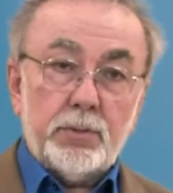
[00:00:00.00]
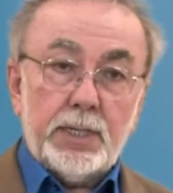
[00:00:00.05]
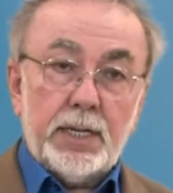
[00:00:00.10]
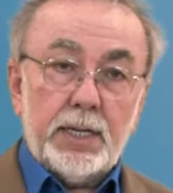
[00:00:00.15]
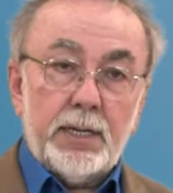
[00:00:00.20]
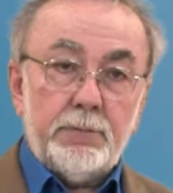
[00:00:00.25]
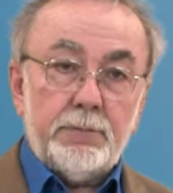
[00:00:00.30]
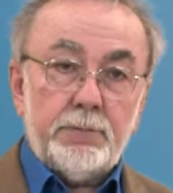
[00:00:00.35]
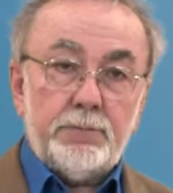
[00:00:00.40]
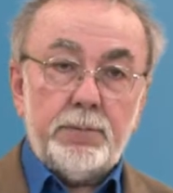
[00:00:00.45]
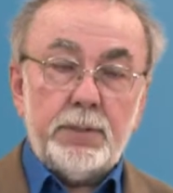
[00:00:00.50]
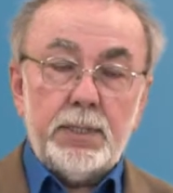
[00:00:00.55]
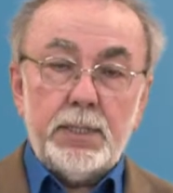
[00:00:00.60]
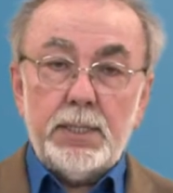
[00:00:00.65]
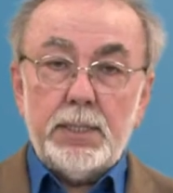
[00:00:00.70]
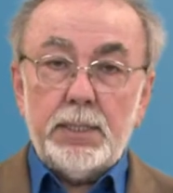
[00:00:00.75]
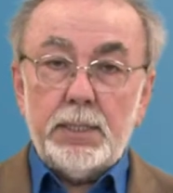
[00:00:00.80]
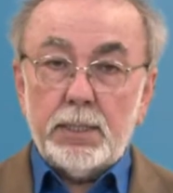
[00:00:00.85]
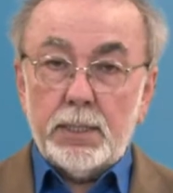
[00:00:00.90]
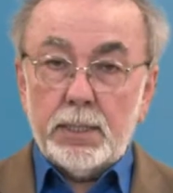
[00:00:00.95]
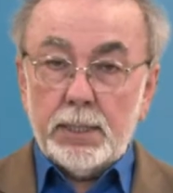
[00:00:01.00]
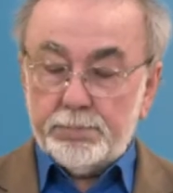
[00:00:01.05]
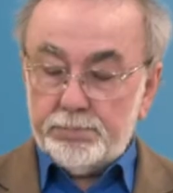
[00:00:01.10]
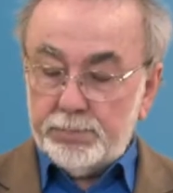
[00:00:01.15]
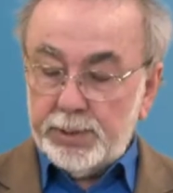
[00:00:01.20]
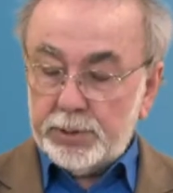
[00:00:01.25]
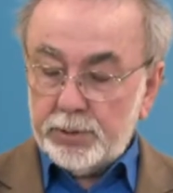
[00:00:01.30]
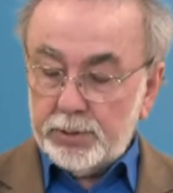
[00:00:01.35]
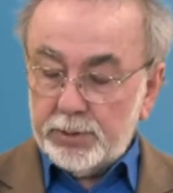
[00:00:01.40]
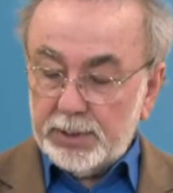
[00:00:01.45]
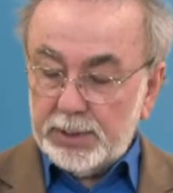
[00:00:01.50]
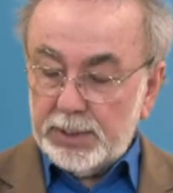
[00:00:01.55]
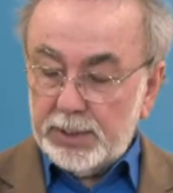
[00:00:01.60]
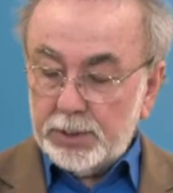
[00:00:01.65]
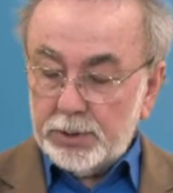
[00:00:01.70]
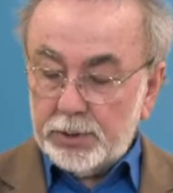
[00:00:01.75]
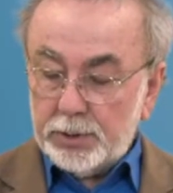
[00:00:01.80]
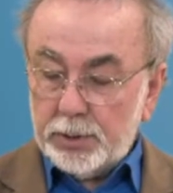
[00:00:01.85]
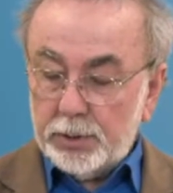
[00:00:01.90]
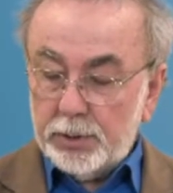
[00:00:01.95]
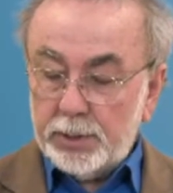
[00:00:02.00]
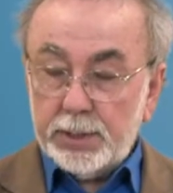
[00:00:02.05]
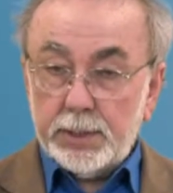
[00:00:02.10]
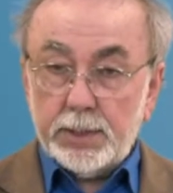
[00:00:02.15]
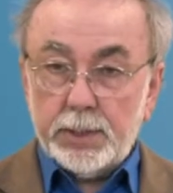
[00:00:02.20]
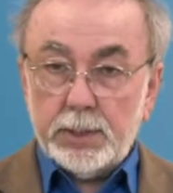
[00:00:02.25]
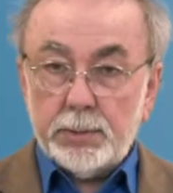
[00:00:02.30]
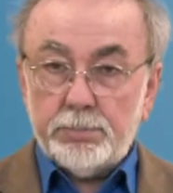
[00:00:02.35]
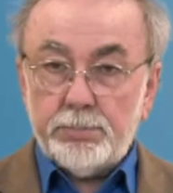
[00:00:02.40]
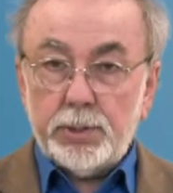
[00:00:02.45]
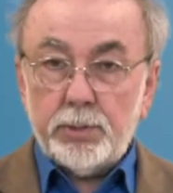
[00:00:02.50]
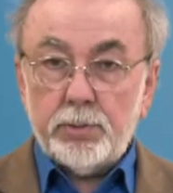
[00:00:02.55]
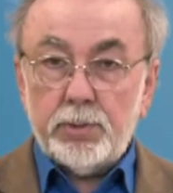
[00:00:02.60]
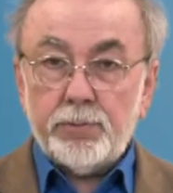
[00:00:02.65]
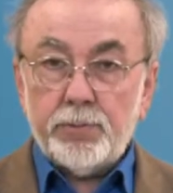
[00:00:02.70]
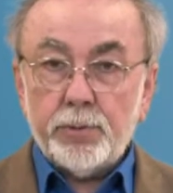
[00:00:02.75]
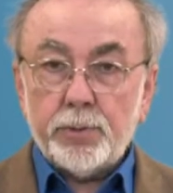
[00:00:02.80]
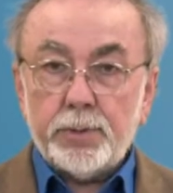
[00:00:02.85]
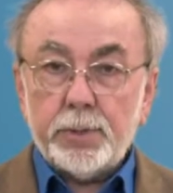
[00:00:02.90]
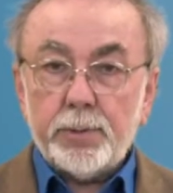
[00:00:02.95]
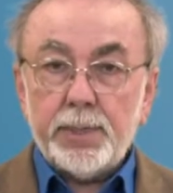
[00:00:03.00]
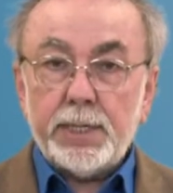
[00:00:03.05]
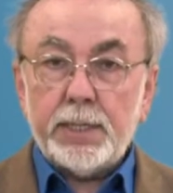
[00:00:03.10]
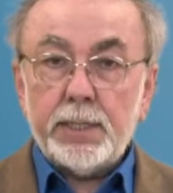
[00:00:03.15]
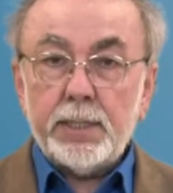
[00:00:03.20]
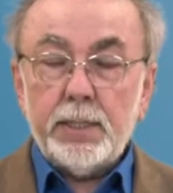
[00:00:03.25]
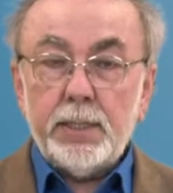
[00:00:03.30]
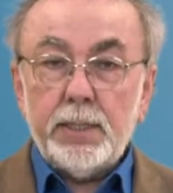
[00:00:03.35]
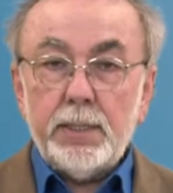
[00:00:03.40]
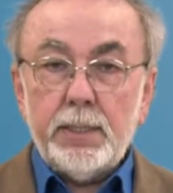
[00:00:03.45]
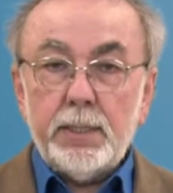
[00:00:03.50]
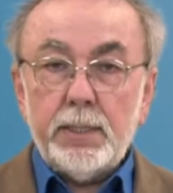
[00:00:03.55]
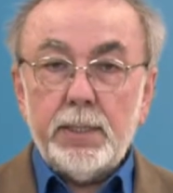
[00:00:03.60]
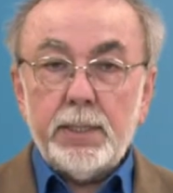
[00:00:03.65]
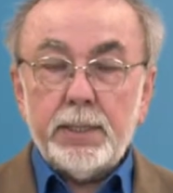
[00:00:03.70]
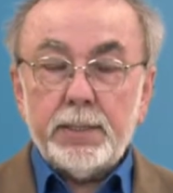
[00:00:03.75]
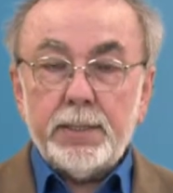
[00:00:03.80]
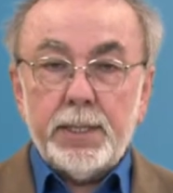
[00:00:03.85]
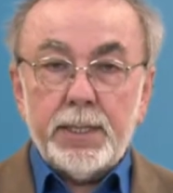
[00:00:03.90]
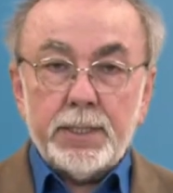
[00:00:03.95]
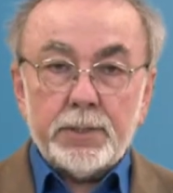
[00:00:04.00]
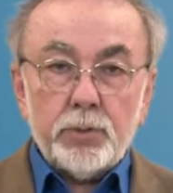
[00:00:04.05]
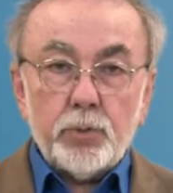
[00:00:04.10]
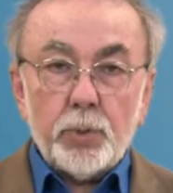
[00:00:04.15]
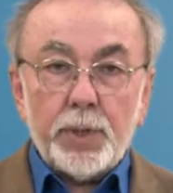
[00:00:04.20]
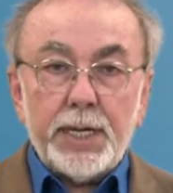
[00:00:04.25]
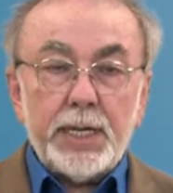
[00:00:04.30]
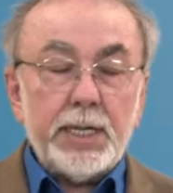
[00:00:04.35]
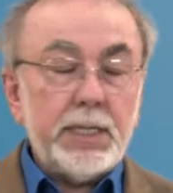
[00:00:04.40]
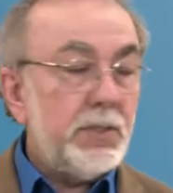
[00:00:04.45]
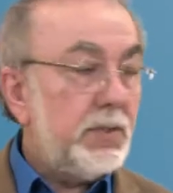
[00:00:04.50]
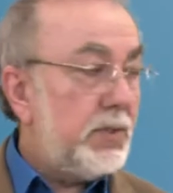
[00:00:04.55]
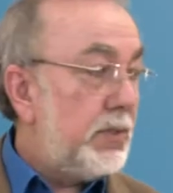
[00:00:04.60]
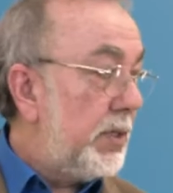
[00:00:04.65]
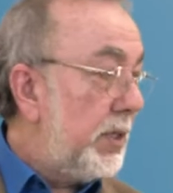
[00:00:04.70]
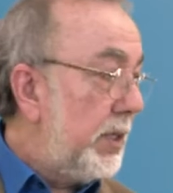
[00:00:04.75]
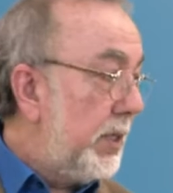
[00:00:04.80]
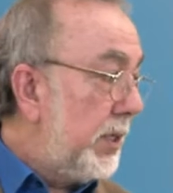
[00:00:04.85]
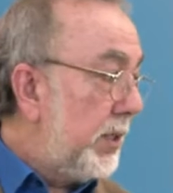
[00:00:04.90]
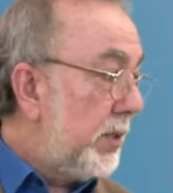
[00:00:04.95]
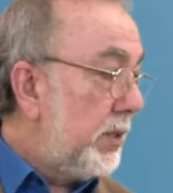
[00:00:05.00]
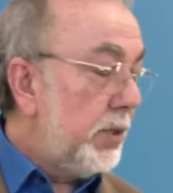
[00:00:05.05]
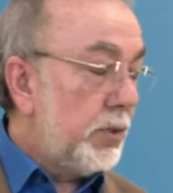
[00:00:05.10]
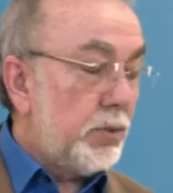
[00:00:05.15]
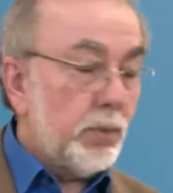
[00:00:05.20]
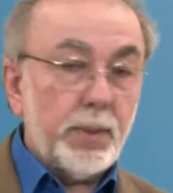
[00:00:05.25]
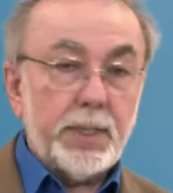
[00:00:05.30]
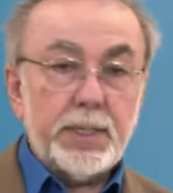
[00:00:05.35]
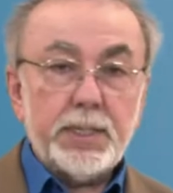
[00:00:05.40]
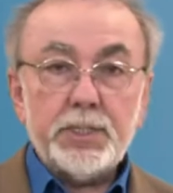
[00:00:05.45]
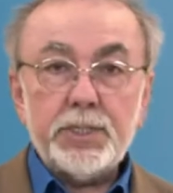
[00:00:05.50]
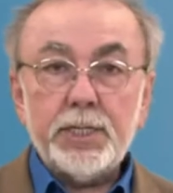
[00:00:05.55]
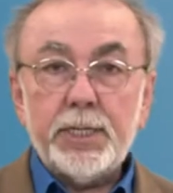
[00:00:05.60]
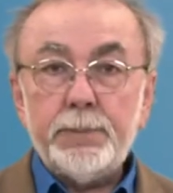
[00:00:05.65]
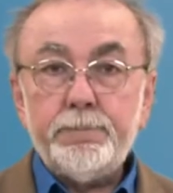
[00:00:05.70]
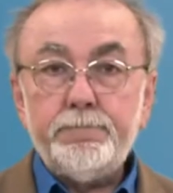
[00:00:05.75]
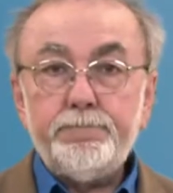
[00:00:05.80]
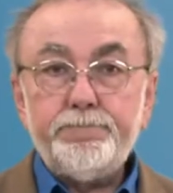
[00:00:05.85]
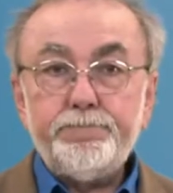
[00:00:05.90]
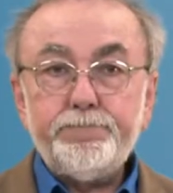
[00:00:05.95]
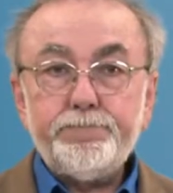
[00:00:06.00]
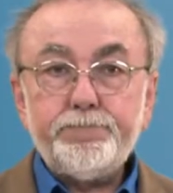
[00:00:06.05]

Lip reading: We have pictures here showing the beautiful creek that drains this watershed.